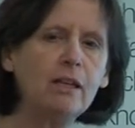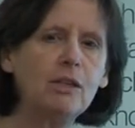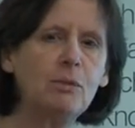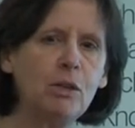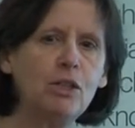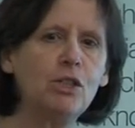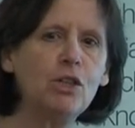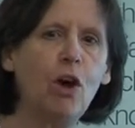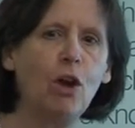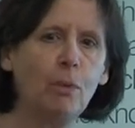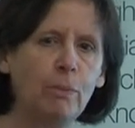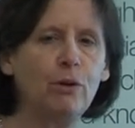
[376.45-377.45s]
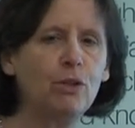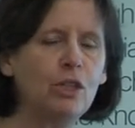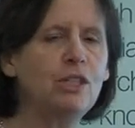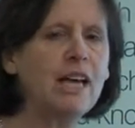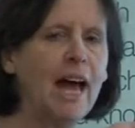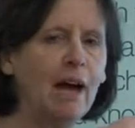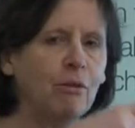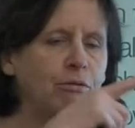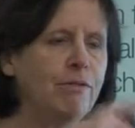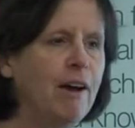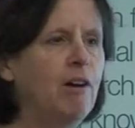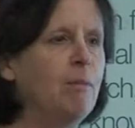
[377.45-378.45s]
switches on and pushes out
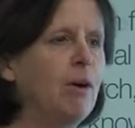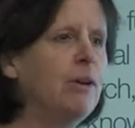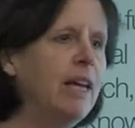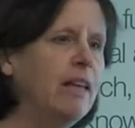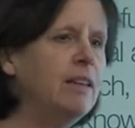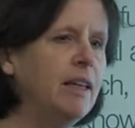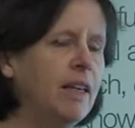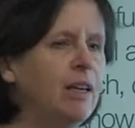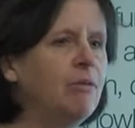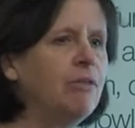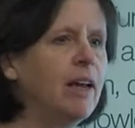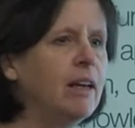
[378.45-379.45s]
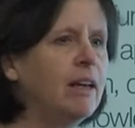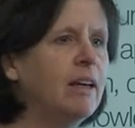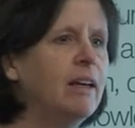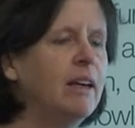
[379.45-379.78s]
pheromone in the evening